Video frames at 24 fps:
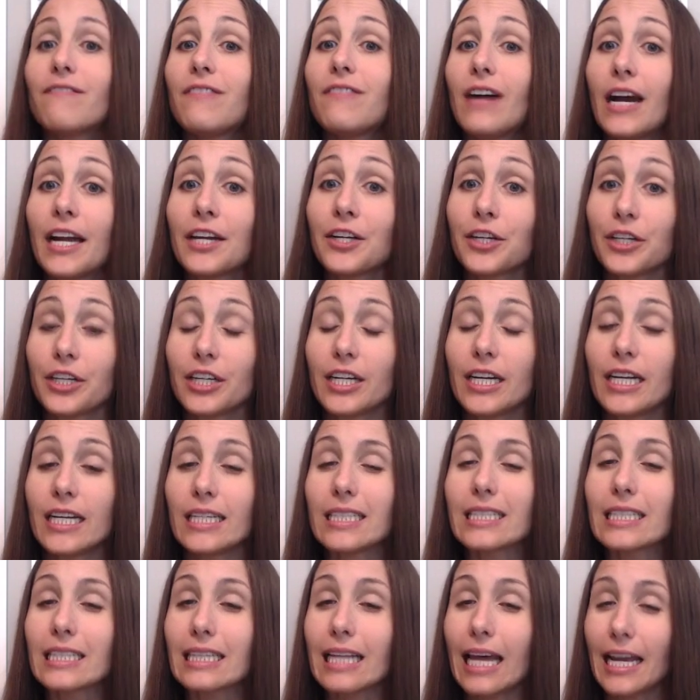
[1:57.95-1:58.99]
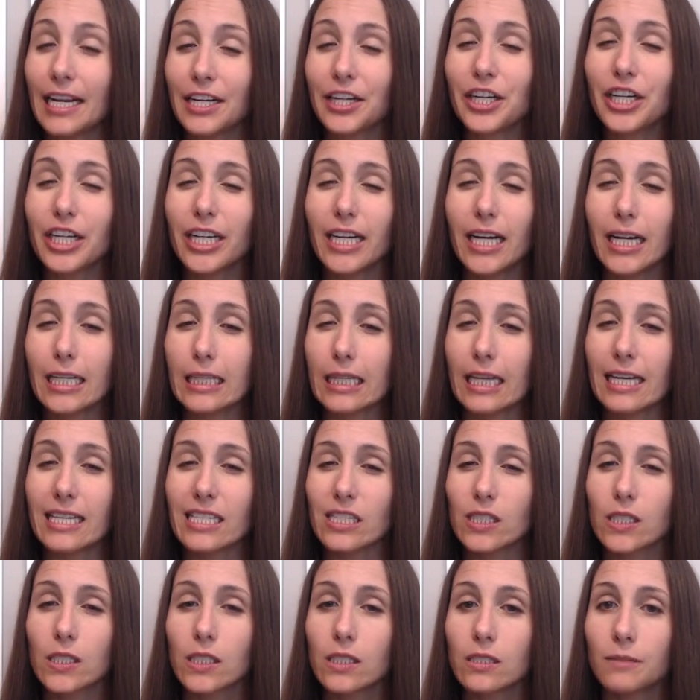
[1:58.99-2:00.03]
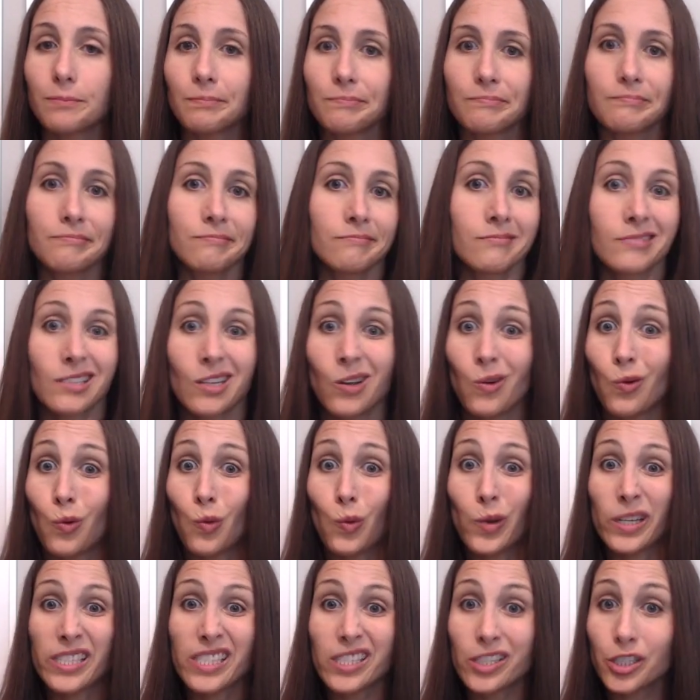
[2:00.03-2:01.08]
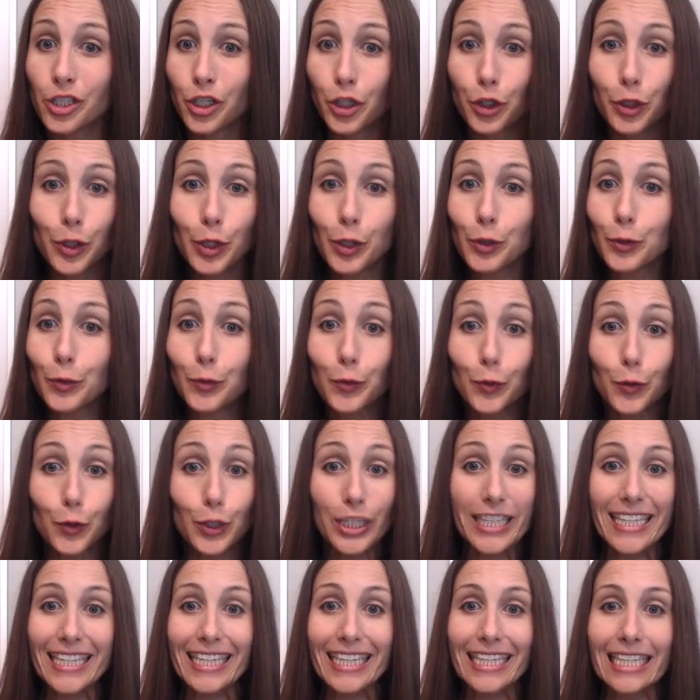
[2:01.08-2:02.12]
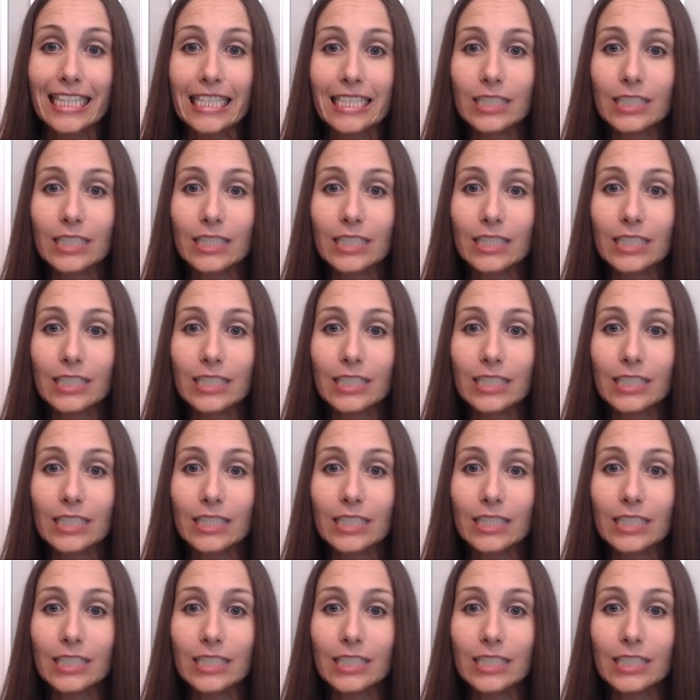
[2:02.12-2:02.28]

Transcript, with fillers: finer and lighter and less whiskery,